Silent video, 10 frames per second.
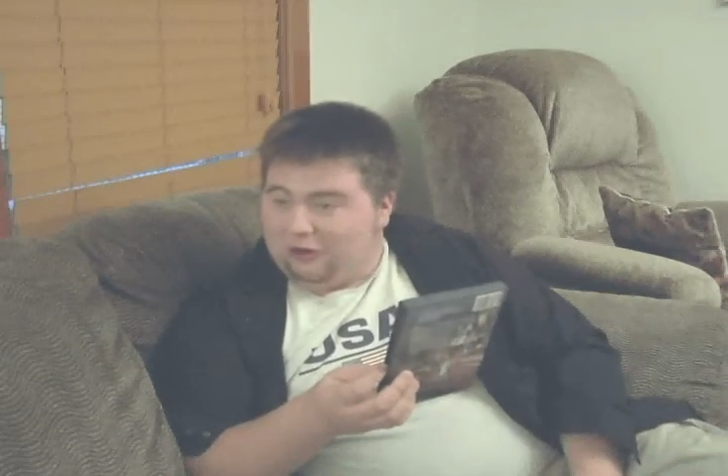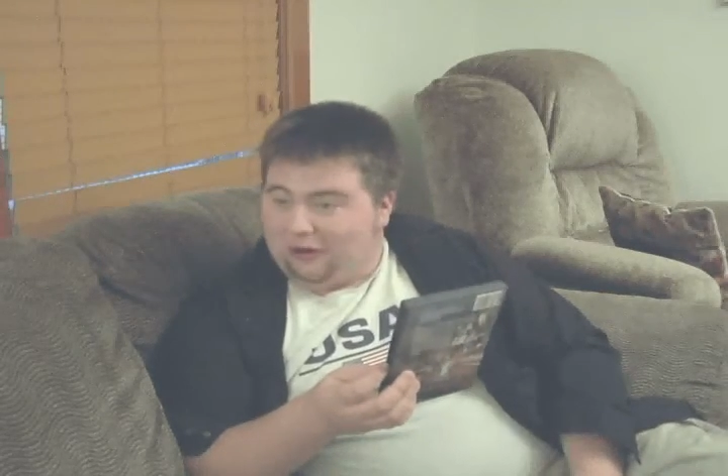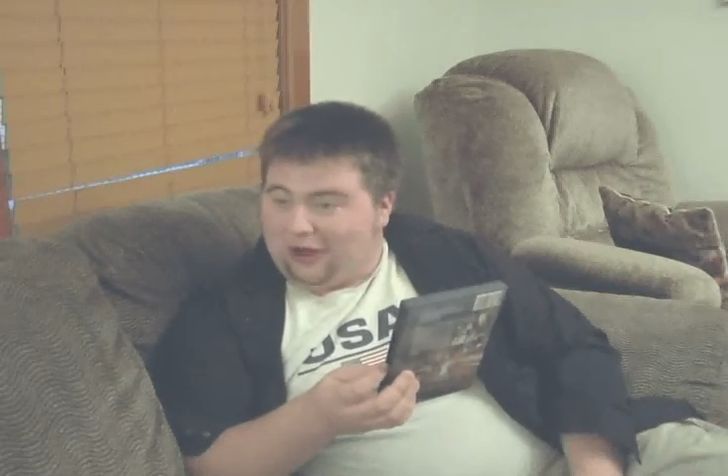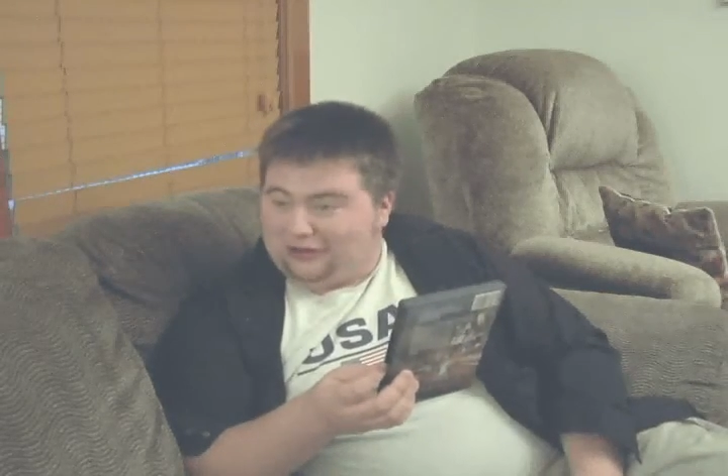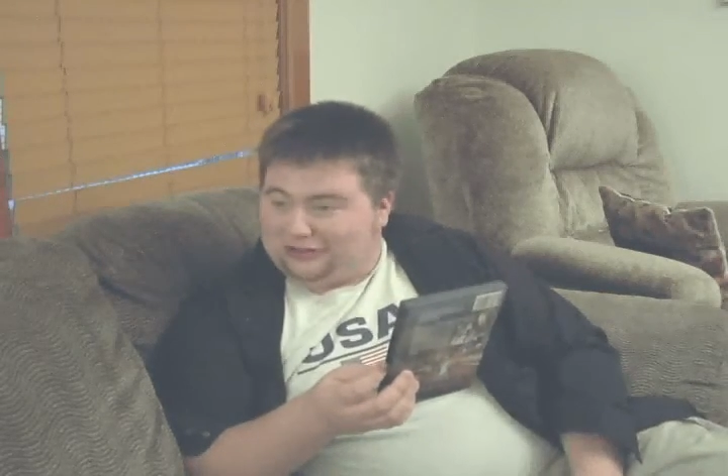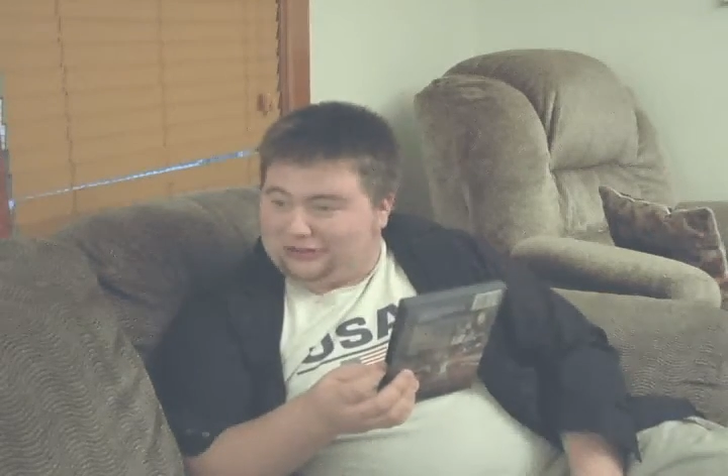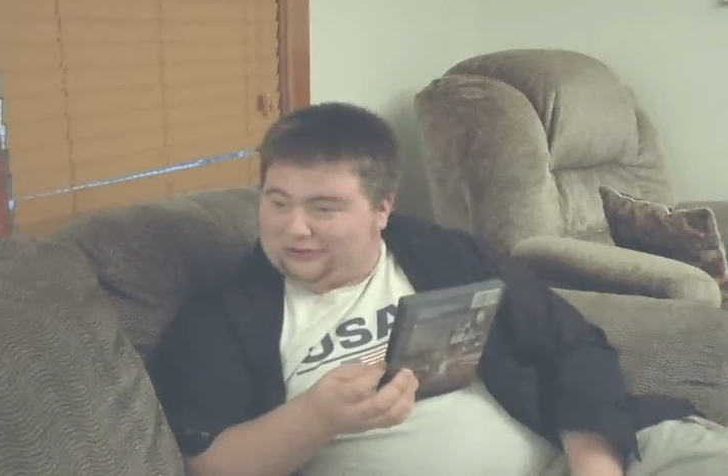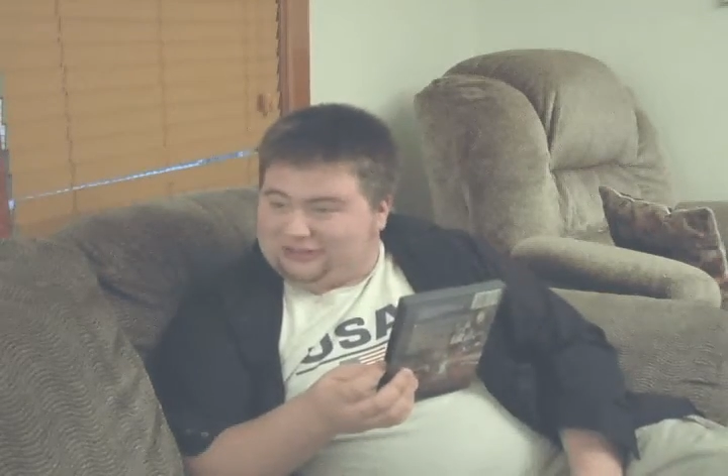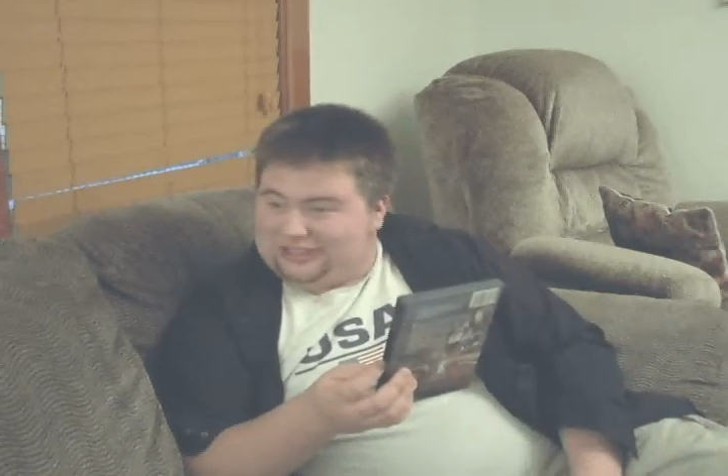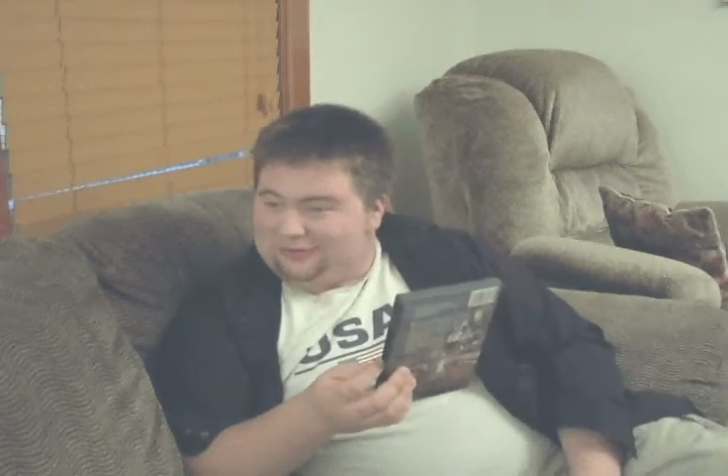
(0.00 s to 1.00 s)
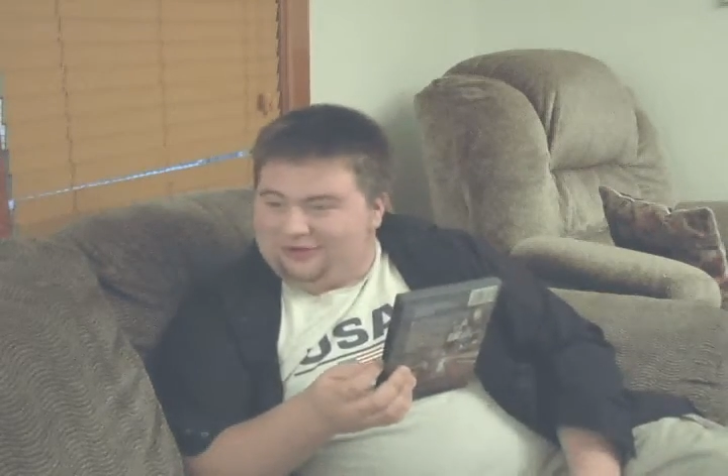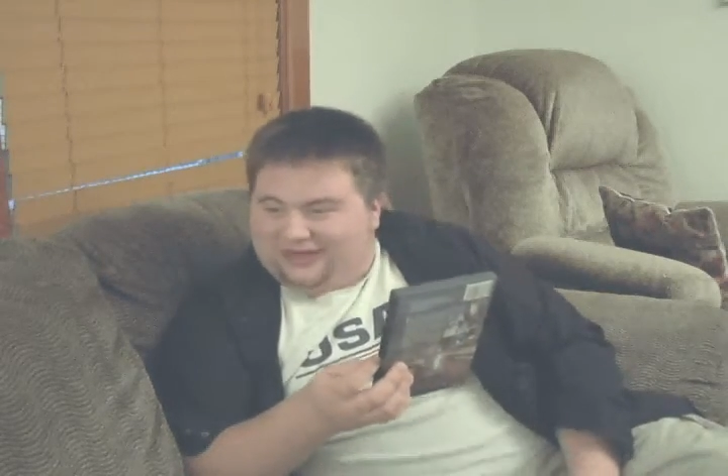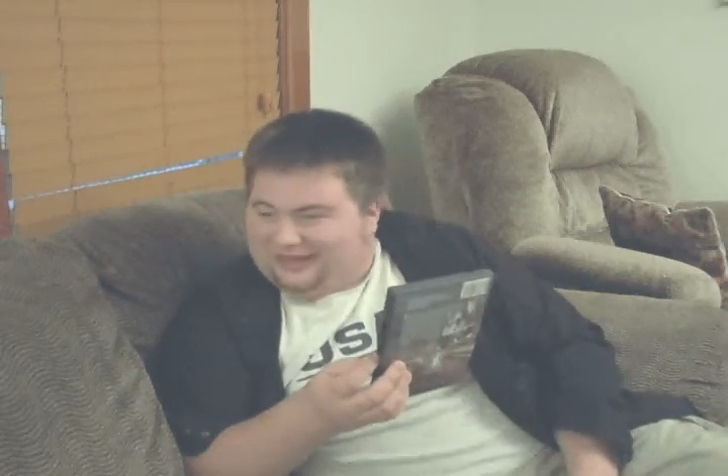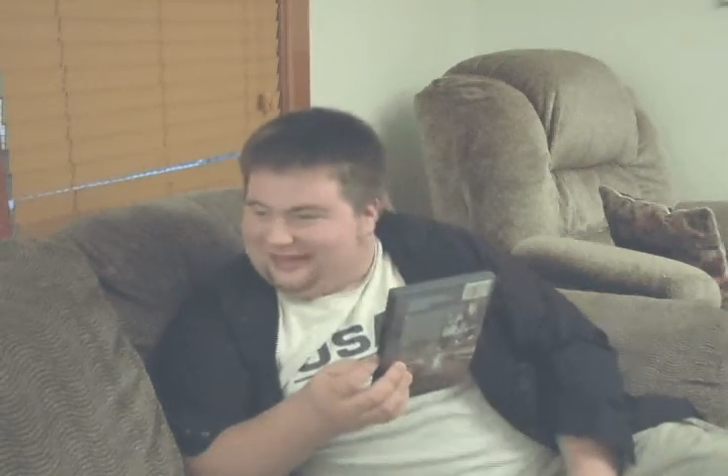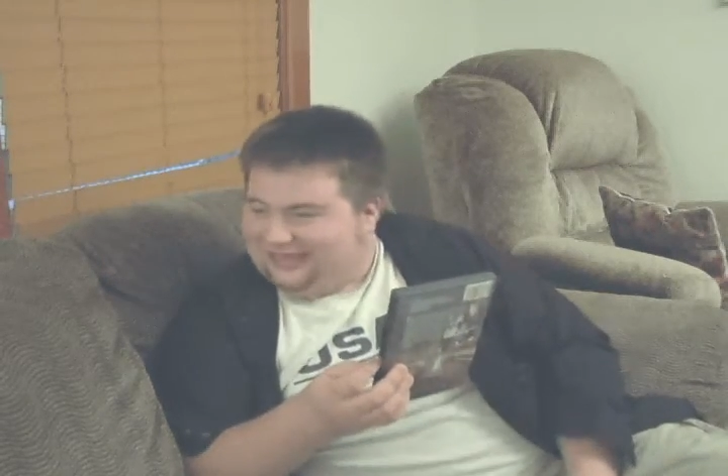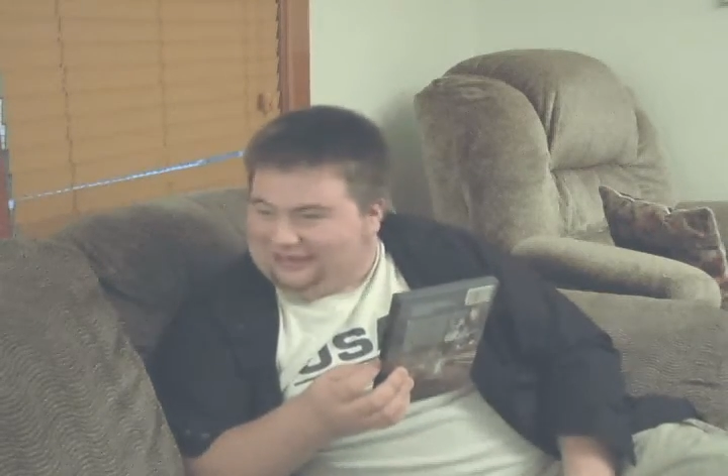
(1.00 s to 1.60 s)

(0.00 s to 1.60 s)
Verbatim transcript: know what R2-D2 Beneath the